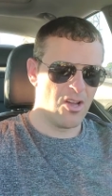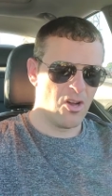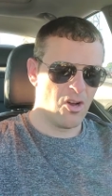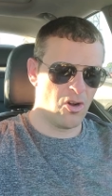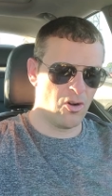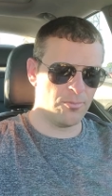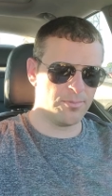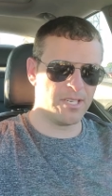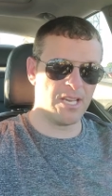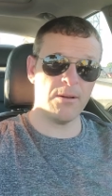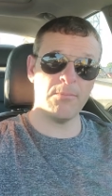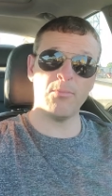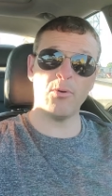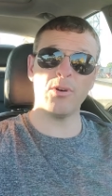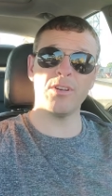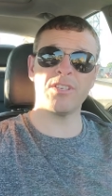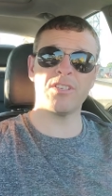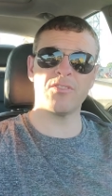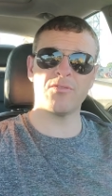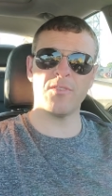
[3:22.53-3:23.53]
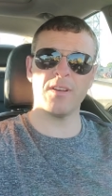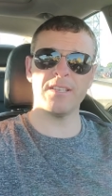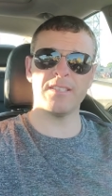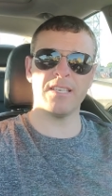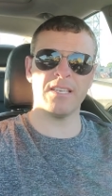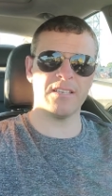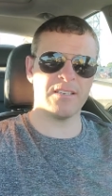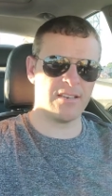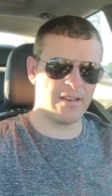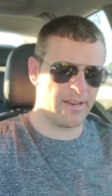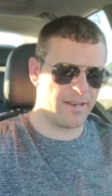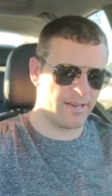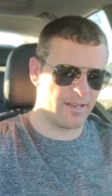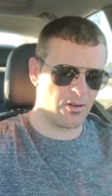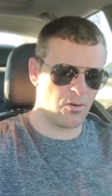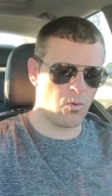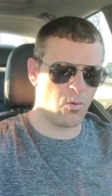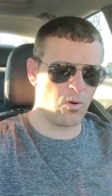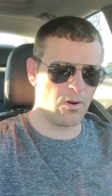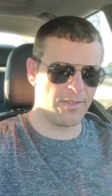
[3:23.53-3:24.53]
Hometown Boys is racing tonight at
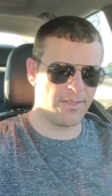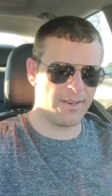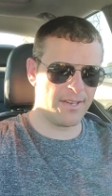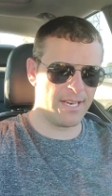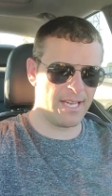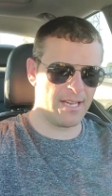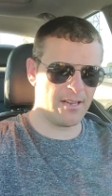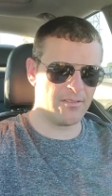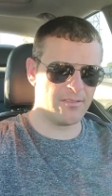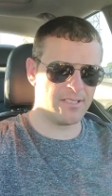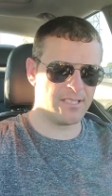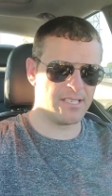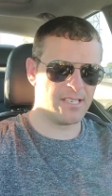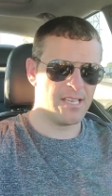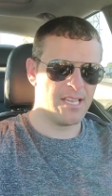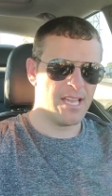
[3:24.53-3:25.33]
Kawartha Downs.